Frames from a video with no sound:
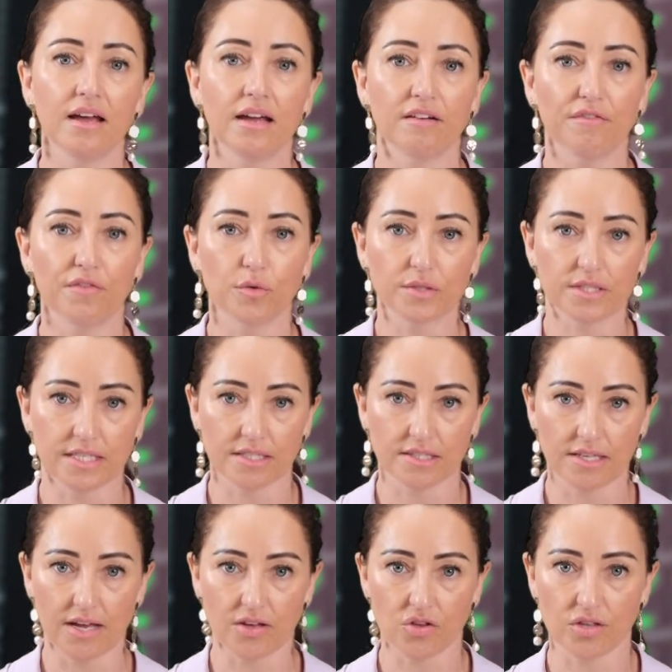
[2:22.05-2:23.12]
enforcing
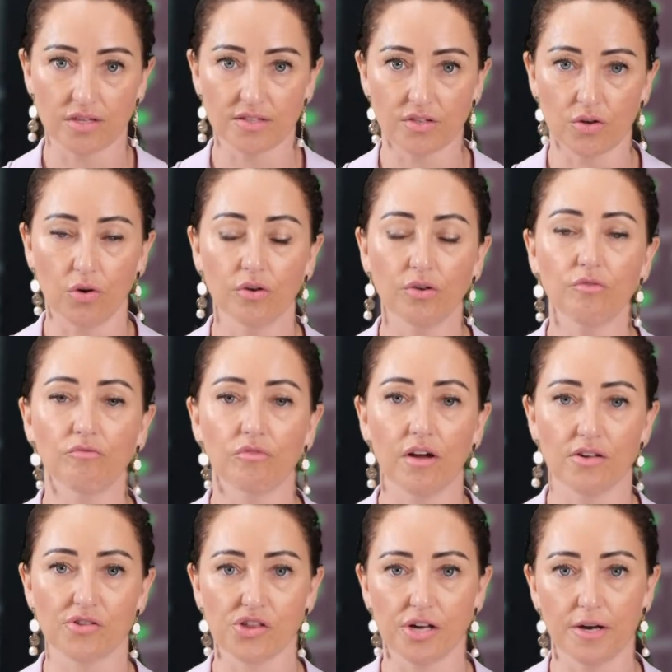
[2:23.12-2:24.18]
sanctions on
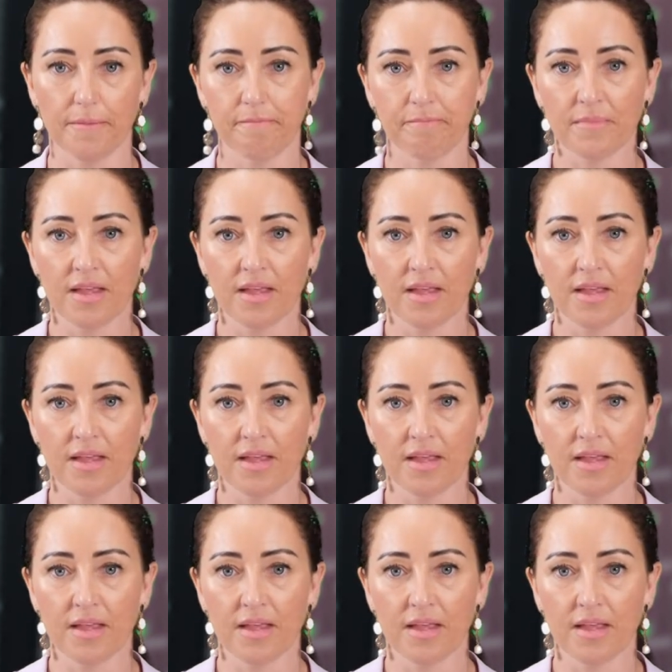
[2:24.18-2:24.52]
Russia.